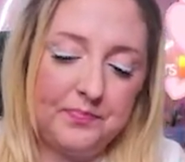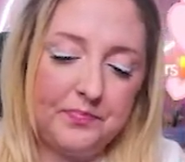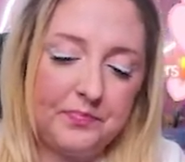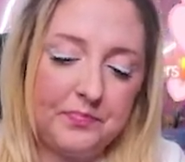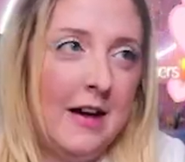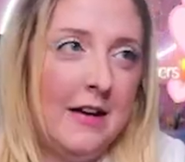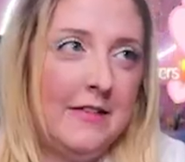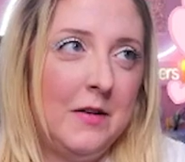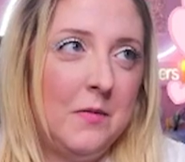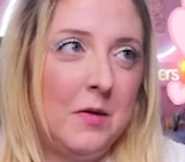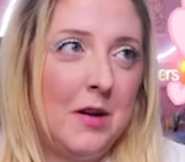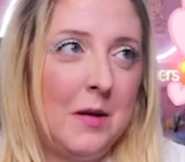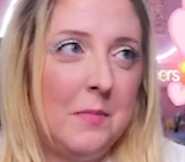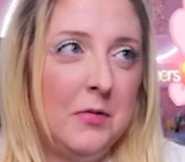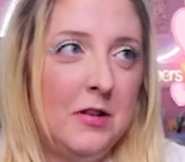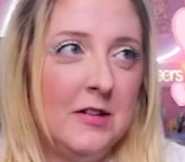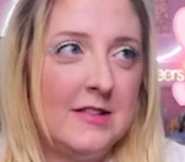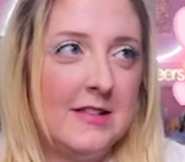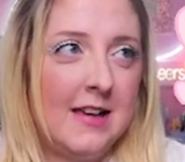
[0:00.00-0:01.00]
And then when I
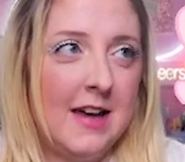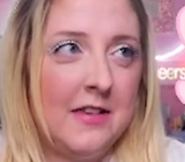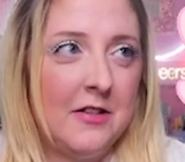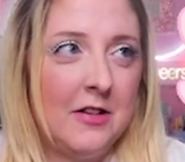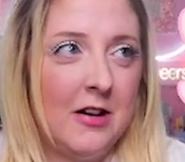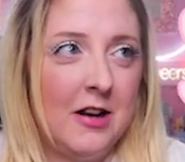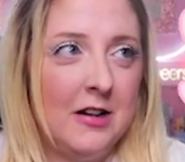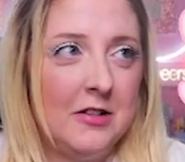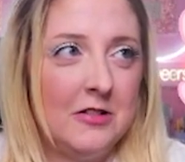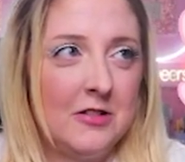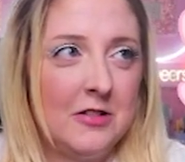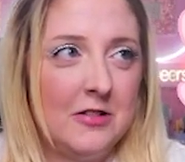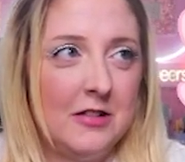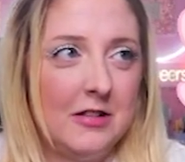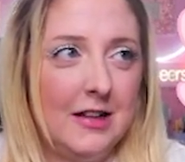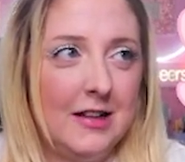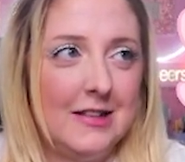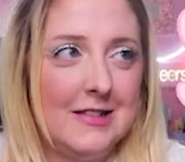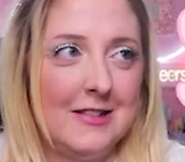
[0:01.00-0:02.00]
put it together and you turn the
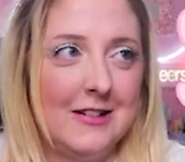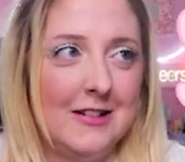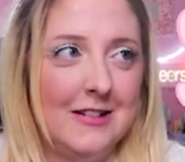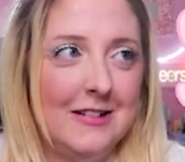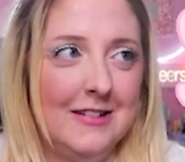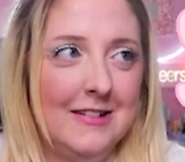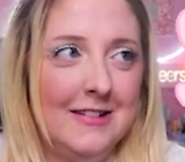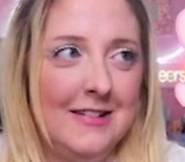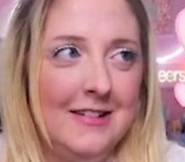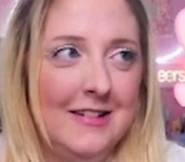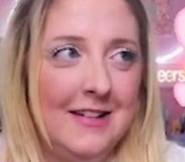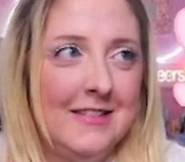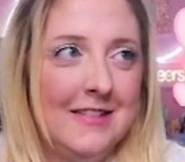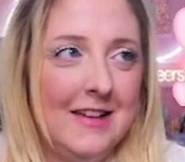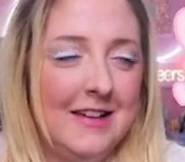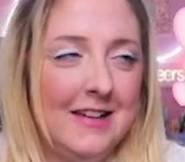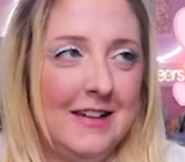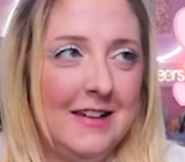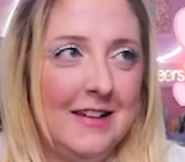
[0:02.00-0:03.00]
lights on,
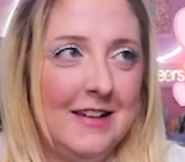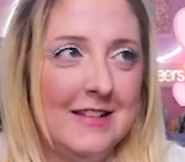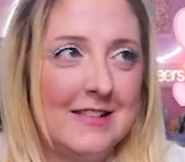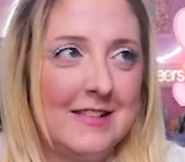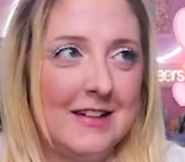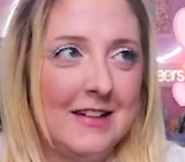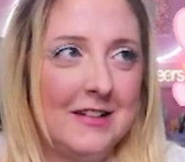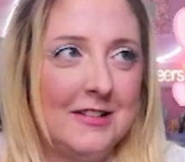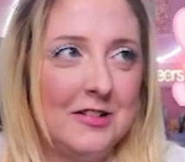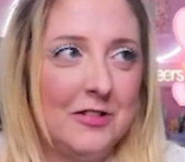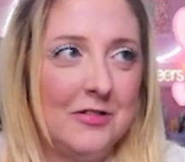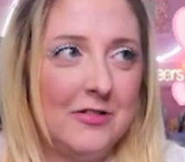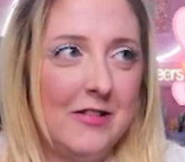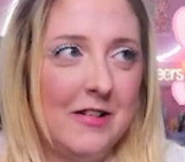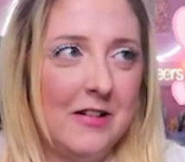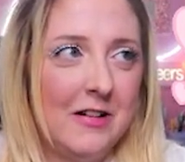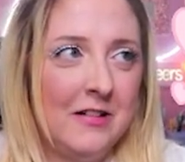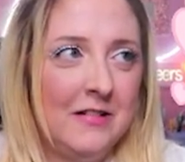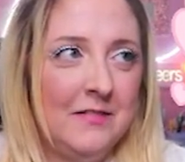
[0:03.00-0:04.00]
then it's going to turn
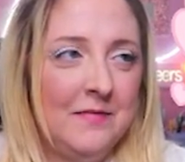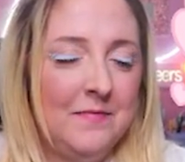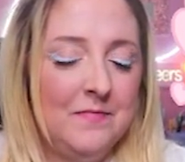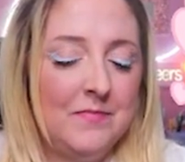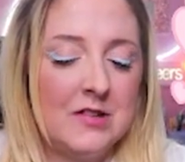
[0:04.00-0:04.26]
right on.